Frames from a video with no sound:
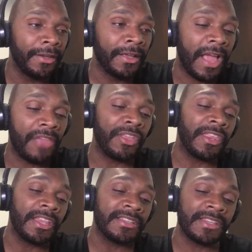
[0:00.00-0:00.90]
I think they
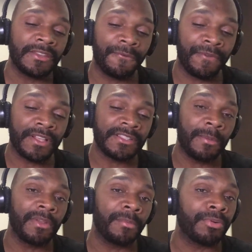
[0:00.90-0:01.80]
just need to fix some
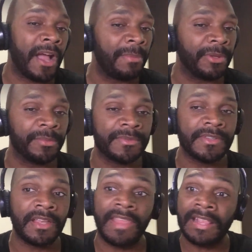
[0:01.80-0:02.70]
of the problems.
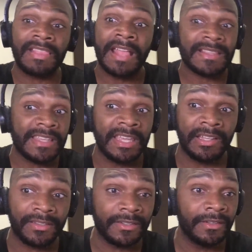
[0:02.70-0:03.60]
Like, that's it.